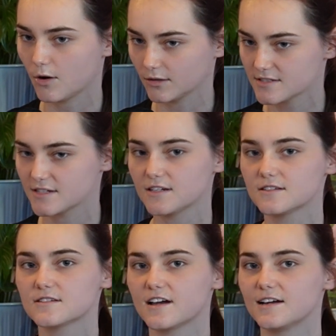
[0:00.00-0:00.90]

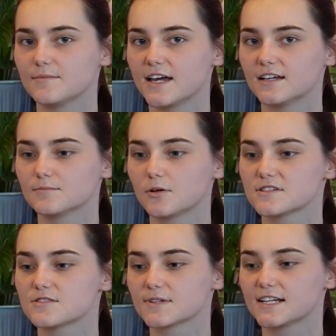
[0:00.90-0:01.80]
policies and
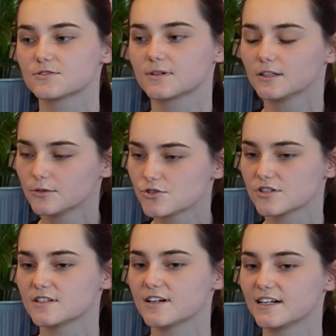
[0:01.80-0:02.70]
policies relating to
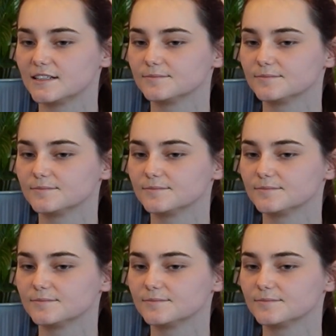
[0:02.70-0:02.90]
inclusion